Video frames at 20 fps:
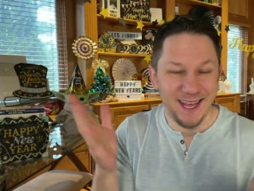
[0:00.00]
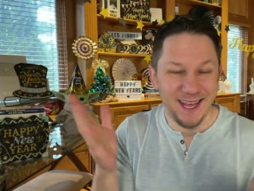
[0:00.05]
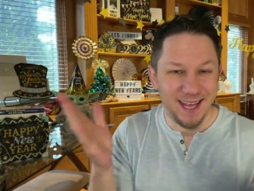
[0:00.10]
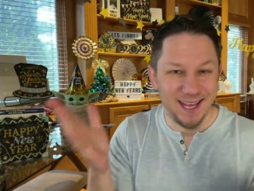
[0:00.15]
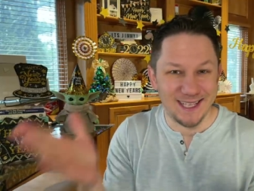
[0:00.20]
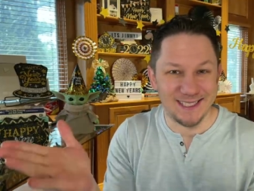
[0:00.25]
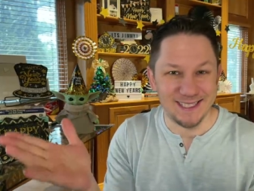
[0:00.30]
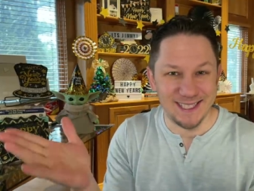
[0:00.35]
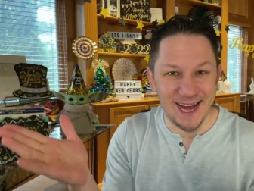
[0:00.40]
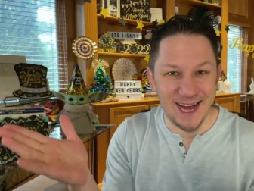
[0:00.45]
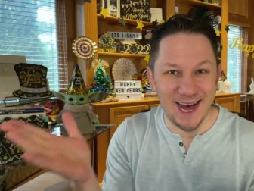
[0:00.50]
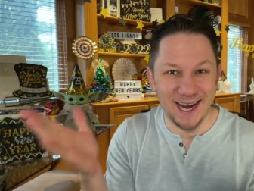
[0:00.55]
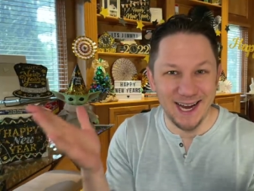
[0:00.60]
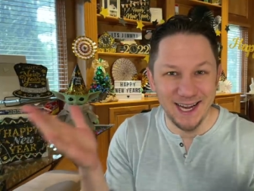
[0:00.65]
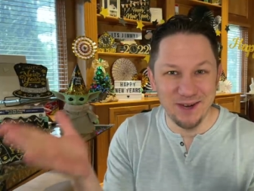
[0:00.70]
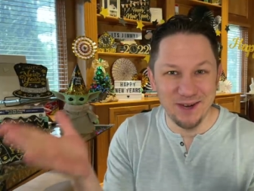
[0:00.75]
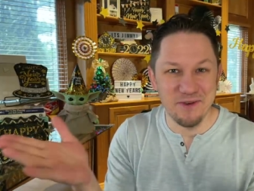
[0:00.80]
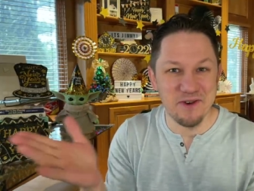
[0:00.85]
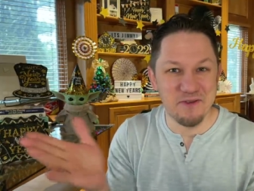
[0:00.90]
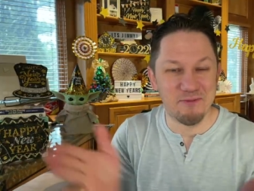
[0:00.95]
it's not a
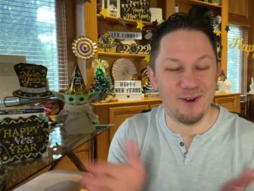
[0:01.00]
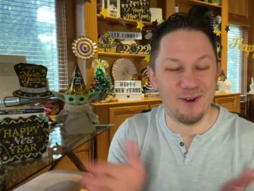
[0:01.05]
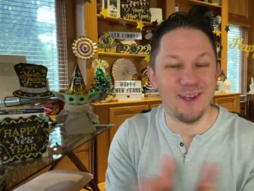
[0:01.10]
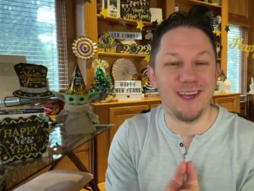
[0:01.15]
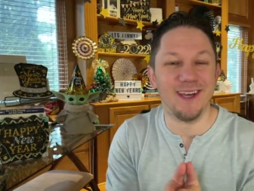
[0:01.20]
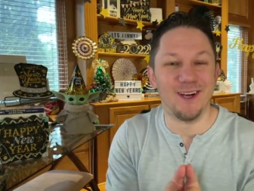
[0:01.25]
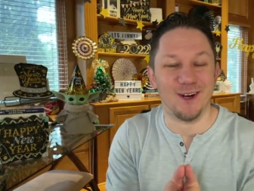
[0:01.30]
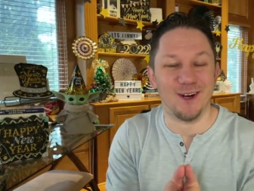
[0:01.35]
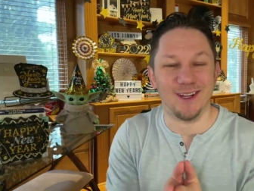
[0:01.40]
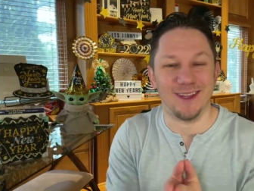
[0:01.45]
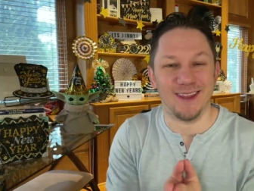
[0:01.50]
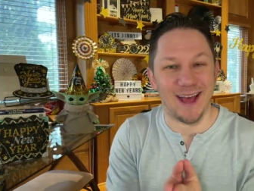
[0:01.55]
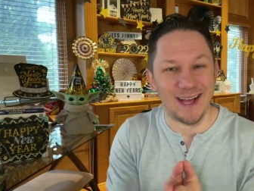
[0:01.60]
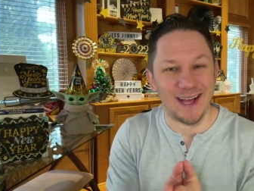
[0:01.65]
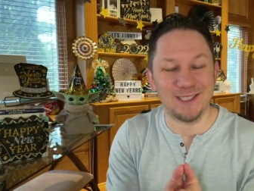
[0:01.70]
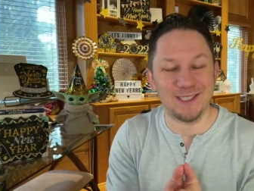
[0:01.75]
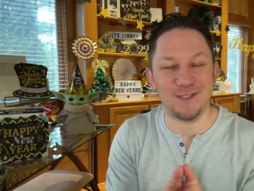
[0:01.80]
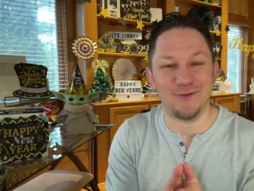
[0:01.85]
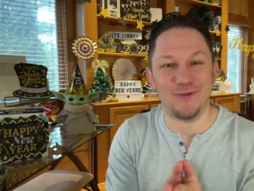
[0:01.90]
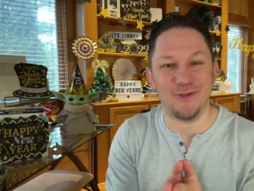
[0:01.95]
normal year.
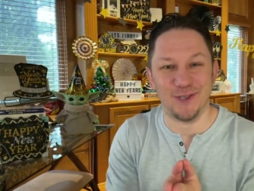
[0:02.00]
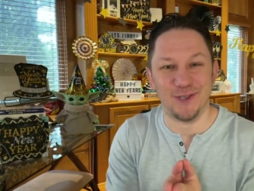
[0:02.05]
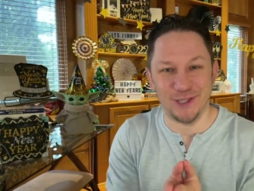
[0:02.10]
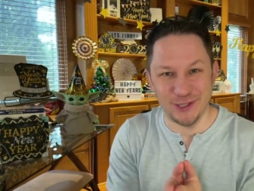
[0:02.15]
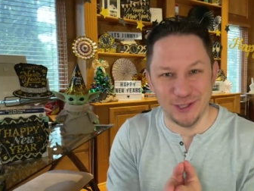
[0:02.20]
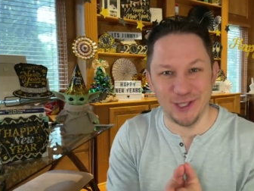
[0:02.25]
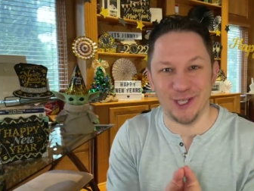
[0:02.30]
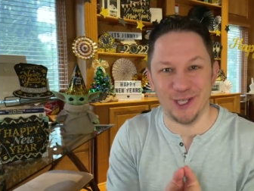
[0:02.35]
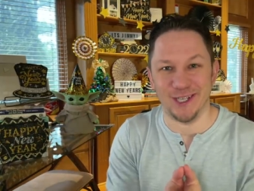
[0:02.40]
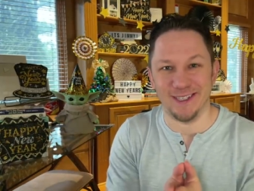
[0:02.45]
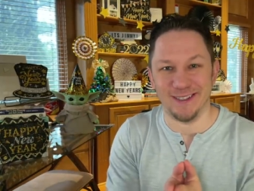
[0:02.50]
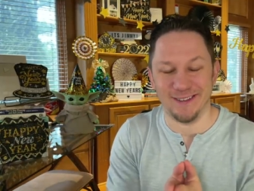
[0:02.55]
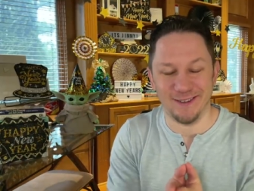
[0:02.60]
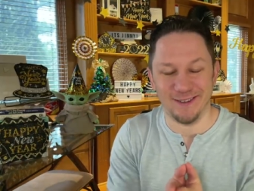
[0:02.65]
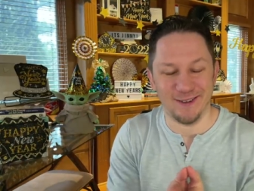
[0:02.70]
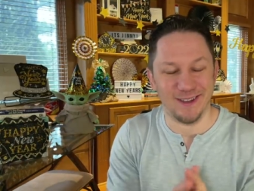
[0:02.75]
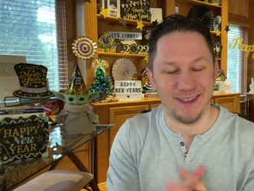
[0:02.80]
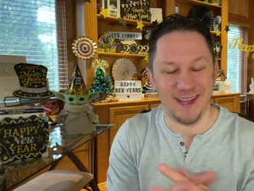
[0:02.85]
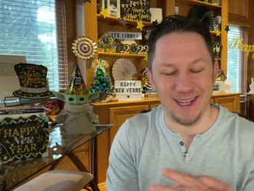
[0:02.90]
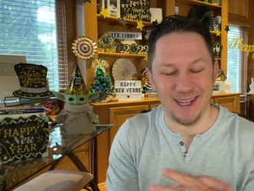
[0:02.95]
That's for sure.
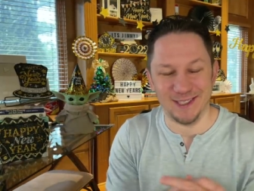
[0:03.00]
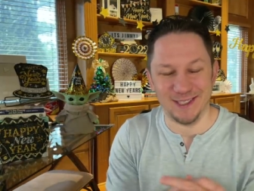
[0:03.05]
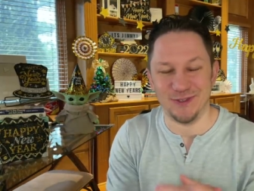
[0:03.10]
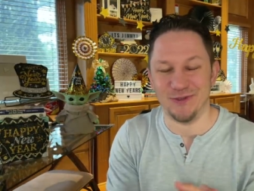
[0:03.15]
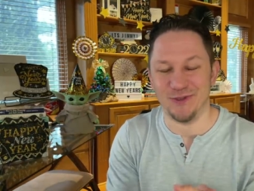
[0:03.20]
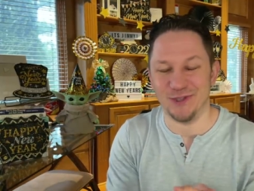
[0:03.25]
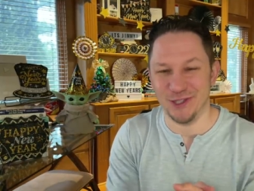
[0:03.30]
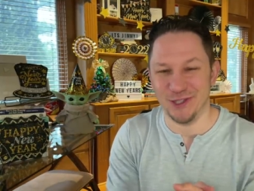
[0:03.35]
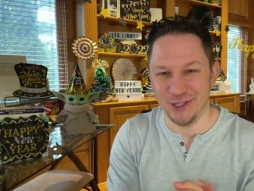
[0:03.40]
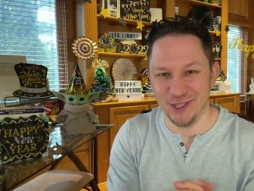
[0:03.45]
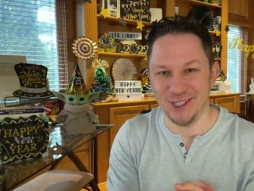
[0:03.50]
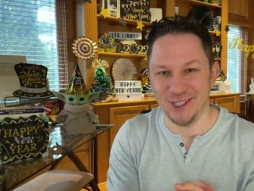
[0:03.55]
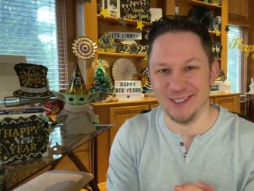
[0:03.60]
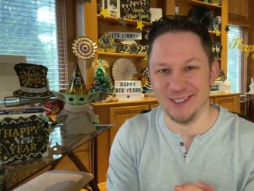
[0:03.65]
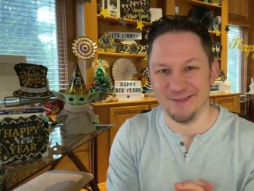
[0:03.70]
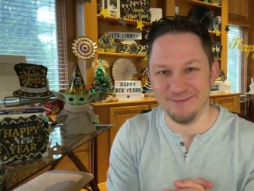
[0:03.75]
That's for sure.